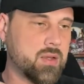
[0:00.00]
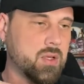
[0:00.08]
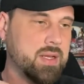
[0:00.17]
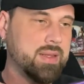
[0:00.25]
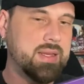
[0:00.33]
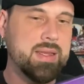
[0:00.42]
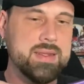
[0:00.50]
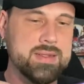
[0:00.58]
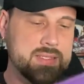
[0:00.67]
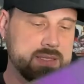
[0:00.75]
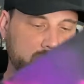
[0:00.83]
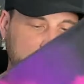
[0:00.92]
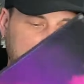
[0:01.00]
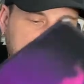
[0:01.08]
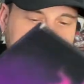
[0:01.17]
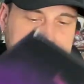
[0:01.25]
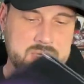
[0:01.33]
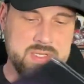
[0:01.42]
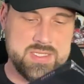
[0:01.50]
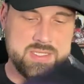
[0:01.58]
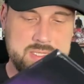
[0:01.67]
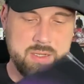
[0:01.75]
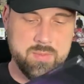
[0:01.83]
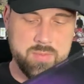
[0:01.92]
a look at the inside of
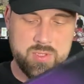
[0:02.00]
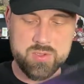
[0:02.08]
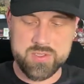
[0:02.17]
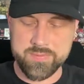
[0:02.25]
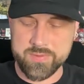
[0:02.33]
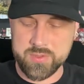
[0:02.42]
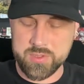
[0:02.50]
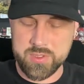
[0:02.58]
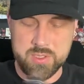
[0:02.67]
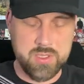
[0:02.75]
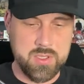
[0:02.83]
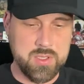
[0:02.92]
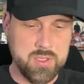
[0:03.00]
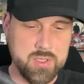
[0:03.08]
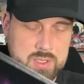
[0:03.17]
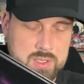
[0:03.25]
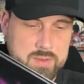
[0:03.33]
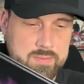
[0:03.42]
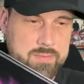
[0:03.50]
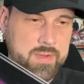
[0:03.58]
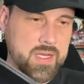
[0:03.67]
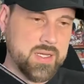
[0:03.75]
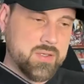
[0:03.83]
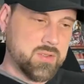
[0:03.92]
this beautiful
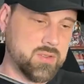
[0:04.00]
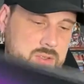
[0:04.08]
vinyl